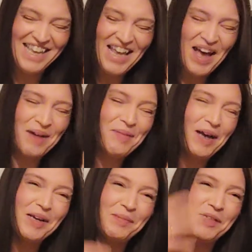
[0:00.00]
I'm not
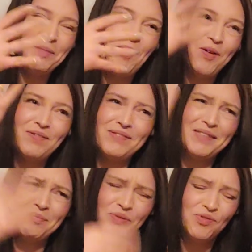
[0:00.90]
going to be a part of
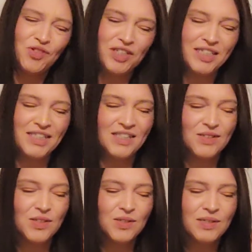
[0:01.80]
this bullshit, you know?
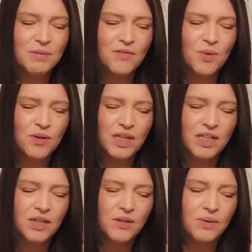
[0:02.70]
So some of you are like,
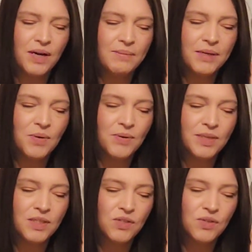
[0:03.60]
you know, I'm
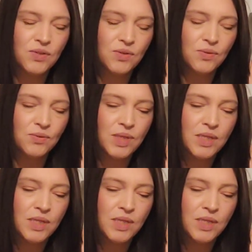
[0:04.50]
going to